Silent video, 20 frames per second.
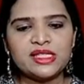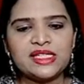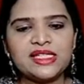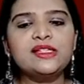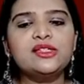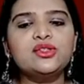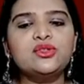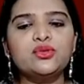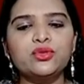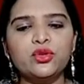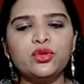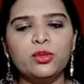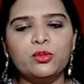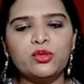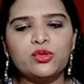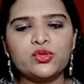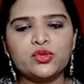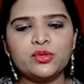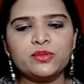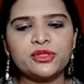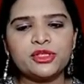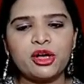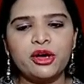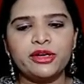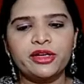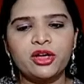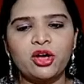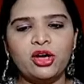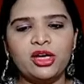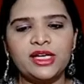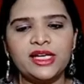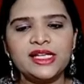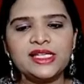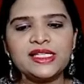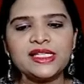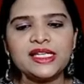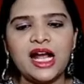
these two chromosomes are called as